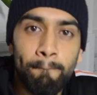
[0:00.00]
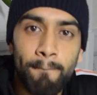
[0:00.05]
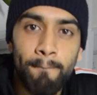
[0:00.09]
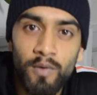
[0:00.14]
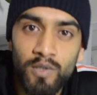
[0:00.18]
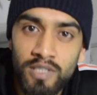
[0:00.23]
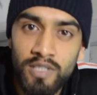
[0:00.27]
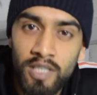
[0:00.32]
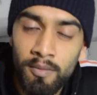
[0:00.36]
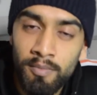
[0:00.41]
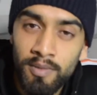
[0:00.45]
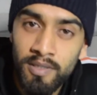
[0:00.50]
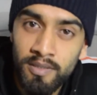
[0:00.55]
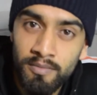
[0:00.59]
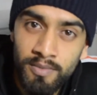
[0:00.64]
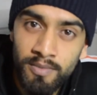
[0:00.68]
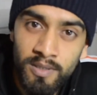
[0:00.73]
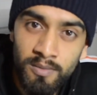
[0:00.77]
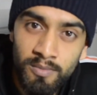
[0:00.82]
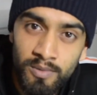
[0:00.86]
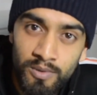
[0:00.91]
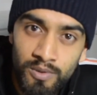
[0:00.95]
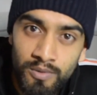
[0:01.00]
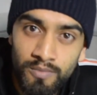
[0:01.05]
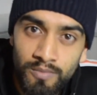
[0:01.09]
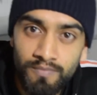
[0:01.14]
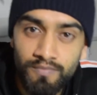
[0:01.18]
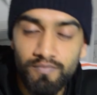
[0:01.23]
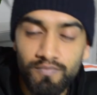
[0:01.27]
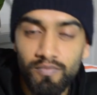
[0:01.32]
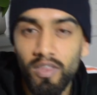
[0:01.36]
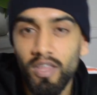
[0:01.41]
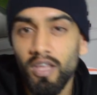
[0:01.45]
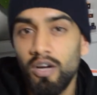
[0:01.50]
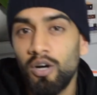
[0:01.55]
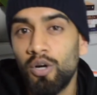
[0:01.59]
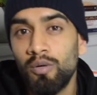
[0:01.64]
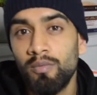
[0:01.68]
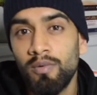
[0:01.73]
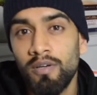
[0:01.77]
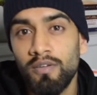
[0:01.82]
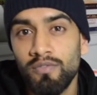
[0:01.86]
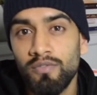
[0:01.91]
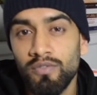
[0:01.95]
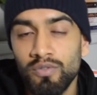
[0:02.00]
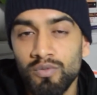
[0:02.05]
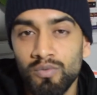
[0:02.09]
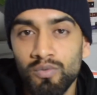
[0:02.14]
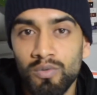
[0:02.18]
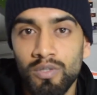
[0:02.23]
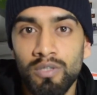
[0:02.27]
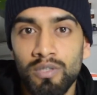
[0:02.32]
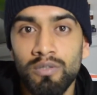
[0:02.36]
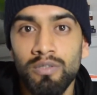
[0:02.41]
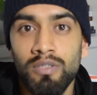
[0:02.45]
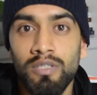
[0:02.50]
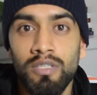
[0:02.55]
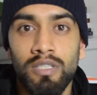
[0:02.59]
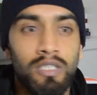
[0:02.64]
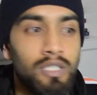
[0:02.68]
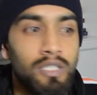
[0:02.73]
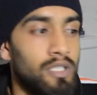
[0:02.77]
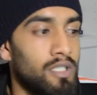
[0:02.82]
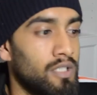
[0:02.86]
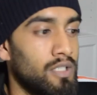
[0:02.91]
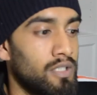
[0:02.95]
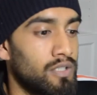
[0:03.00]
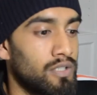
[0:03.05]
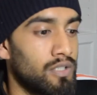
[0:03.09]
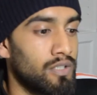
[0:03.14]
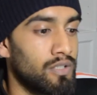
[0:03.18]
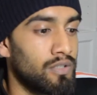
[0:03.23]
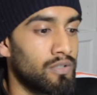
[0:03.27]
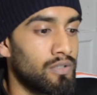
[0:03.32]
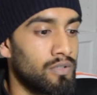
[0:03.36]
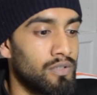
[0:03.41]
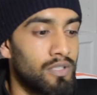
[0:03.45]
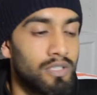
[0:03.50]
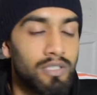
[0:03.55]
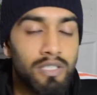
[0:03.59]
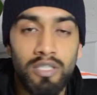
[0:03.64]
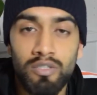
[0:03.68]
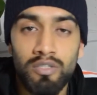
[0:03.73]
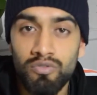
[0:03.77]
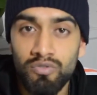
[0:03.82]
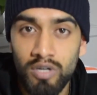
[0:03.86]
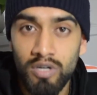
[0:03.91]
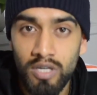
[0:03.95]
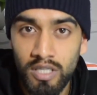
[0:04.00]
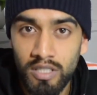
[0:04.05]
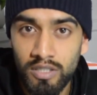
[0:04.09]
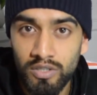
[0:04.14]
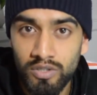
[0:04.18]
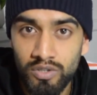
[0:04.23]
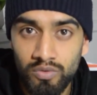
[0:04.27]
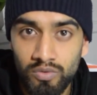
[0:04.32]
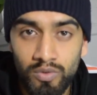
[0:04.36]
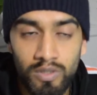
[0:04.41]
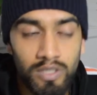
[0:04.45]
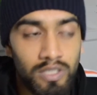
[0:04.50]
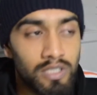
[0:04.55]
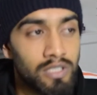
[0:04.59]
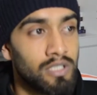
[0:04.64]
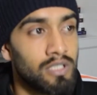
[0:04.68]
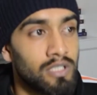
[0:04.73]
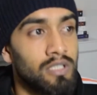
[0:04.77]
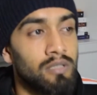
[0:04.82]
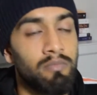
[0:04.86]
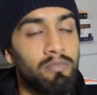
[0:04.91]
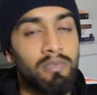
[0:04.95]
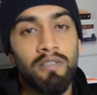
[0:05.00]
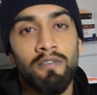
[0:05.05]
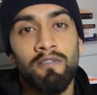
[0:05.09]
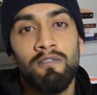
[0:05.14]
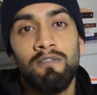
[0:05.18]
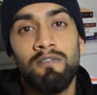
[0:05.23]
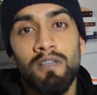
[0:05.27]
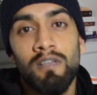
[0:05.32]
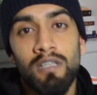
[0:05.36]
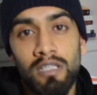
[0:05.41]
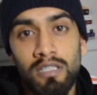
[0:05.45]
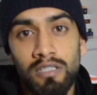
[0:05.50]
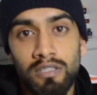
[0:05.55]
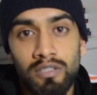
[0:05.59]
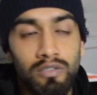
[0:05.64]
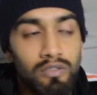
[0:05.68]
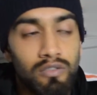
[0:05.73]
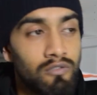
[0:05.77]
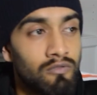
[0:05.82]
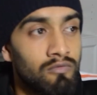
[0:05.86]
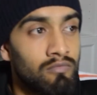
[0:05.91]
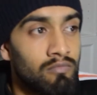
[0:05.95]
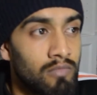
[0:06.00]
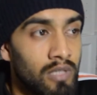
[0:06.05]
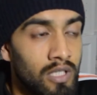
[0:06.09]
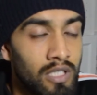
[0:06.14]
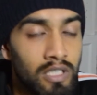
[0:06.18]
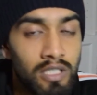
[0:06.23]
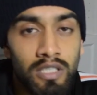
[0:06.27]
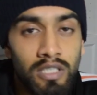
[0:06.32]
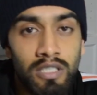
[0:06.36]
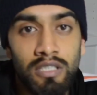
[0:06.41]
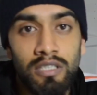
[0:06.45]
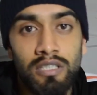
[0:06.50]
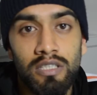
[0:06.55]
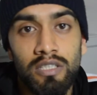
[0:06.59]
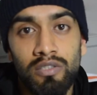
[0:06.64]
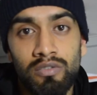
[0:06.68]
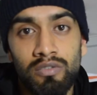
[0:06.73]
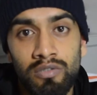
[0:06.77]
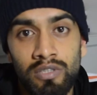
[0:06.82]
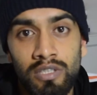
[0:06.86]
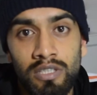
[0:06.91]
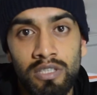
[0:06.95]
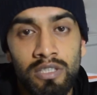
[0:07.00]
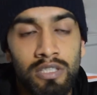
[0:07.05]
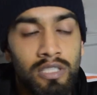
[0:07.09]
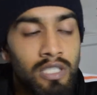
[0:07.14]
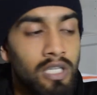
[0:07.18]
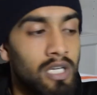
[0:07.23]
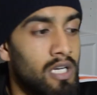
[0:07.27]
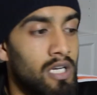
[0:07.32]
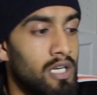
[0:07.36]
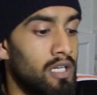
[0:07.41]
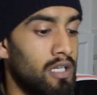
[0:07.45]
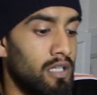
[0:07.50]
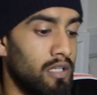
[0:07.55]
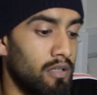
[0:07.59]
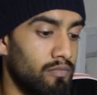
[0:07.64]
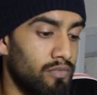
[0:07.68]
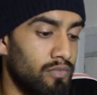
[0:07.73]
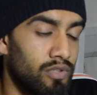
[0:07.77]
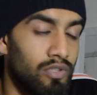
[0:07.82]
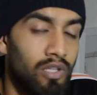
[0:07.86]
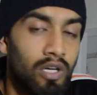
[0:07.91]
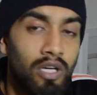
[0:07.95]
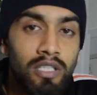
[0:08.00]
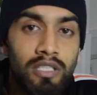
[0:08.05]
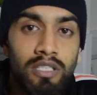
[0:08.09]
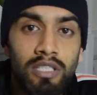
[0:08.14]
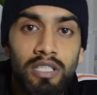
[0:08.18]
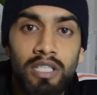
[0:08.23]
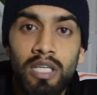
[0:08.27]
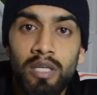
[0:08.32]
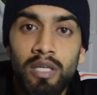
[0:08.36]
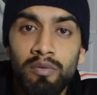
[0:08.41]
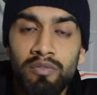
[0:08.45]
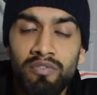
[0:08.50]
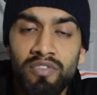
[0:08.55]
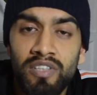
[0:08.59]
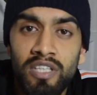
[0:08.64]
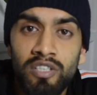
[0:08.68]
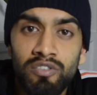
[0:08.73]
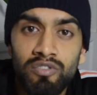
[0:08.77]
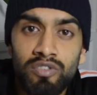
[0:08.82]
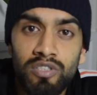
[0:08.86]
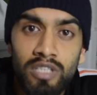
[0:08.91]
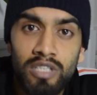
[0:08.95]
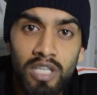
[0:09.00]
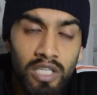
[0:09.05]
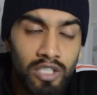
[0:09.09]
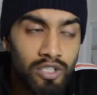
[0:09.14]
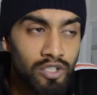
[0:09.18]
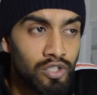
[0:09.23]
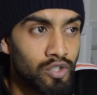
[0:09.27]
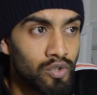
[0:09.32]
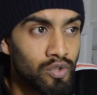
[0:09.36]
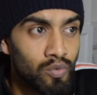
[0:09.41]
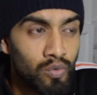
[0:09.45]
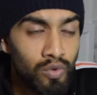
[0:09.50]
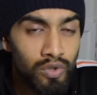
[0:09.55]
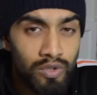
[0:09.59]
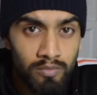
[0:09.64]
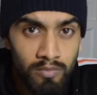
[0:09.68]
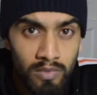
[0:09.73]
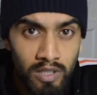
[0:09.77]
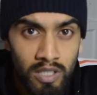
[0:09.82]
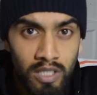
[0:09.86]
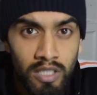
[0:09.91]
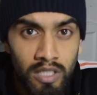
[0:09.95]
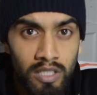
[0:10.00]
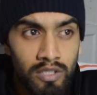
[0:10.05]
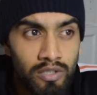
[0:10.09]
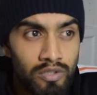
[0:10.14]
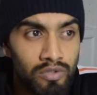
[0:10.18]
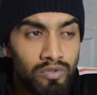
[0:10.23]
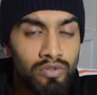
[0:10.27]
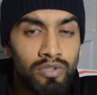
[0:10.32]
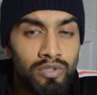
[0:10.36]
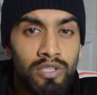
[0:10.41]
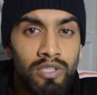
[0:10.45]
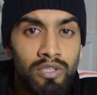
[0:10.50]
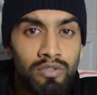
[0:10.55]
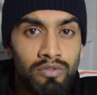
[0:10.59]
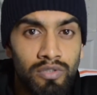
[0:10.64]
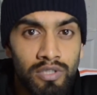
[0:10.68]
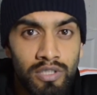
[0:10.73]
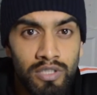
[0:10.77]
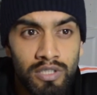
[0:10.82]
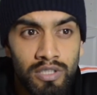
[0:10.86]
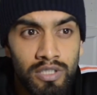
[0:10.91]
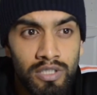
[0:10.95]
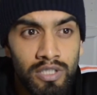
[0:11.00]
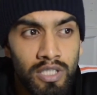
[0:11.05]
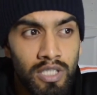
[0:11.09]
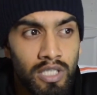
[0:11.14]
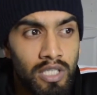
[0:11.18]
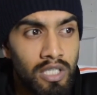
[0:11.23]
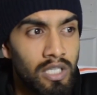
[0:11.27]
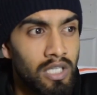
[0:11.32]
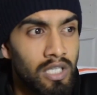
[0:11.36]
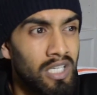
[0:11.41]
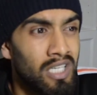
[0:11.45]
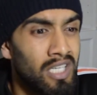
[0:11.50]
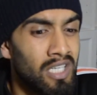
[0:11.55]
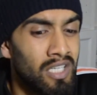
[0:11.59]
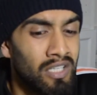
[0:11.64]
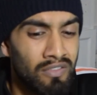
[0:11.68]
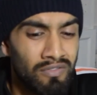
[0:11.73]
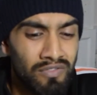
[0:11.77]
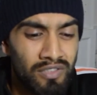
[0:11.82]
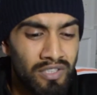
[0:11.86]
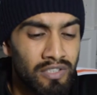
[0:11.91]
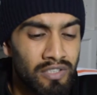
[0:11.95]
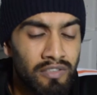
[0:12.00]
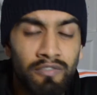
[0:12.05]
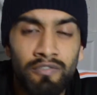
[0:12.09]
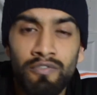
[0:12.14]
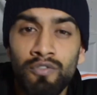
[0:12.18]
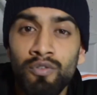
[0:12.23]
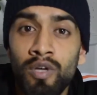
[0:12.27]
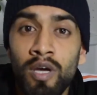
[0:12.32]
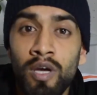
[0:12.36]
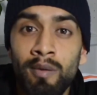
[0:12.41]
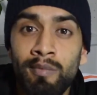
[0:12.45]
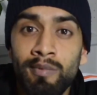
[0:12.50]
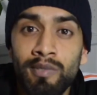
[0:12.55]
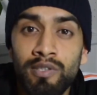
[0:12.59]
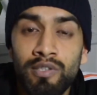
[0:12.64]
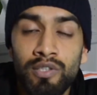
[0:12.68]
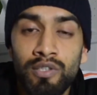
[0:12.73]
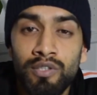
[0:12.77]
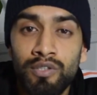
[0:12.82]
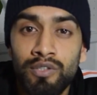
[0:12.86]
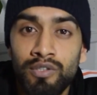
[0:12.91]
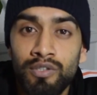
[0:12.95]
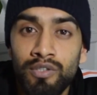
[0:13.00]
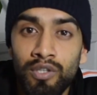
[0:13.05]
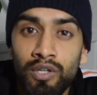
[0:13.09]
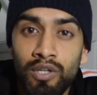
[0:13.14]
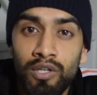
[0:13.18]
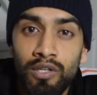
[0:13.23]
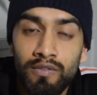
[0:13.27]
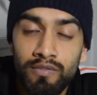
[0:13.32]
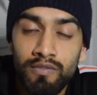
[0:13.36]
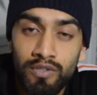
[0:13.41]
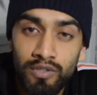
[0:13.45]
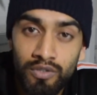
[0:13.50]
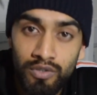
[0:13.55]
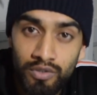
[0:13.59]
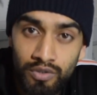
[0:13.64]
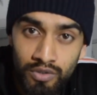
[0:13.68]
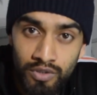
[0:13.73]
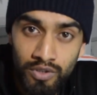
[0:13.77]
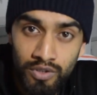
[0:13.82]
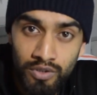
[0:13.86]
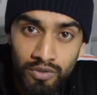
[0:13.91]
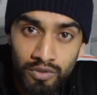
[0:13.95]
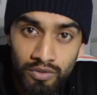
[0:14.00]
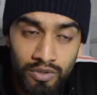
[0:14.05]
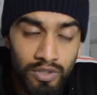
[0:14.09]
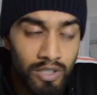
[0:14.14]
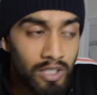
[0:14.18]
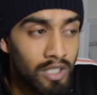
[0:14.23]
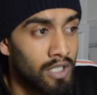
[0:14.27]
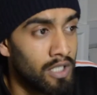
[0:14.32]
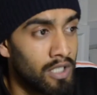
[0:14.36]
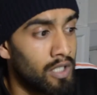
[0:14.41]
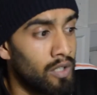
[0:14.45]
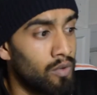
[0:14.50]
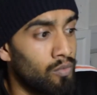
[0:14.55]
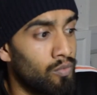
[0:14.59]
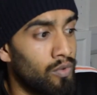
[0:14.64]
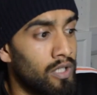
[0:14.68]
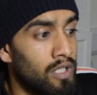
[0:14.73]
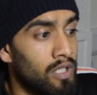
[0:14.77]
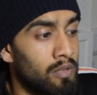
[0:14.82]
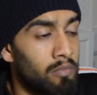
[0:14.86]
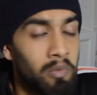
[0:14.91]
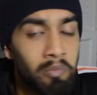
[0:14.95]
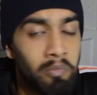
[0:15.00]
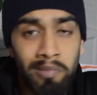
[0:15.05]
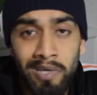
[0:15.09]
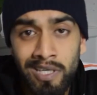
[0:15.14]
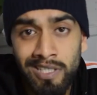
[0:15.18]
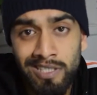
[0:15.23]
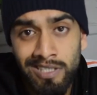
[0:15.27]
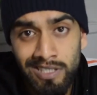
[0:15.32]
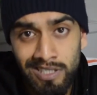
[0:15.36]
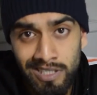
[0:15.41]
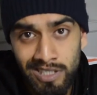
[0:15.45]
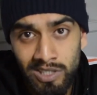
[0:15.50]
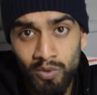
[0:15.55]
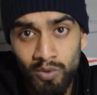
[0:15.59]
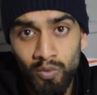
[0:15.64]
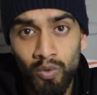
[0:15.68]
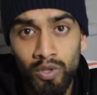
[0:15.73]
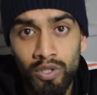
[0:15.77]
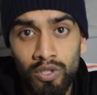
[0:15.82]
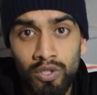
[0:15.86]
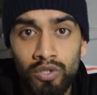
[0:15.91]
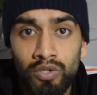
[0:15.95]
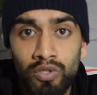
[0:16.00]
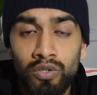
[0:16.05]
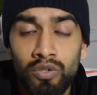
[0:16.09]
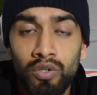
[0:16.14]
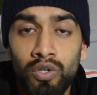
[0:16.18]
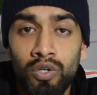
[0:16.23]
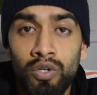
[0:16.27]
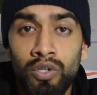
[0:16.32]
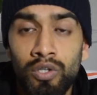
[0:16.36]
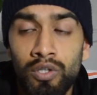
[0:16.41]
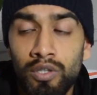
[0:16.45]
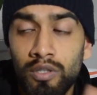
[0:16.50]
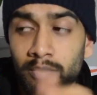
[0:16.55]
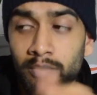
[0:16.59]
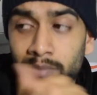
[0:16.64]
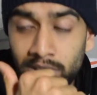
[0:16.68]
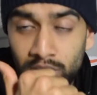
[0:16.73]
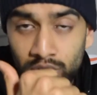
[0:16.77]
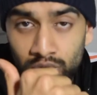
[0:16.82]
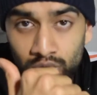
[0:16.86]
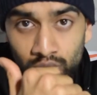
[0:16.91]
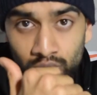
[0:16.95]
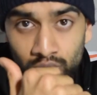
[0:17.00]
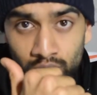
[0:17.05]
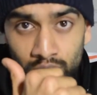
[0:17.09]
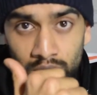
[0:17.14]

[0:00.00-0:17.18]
What's happening, people? I hope everyone's well. So let's get straight into it. This is going to be the first of many series. I'm starting today with an introduction towards my new series of just a few episodes of tutorials. We're going to be basing this one on the pen tool.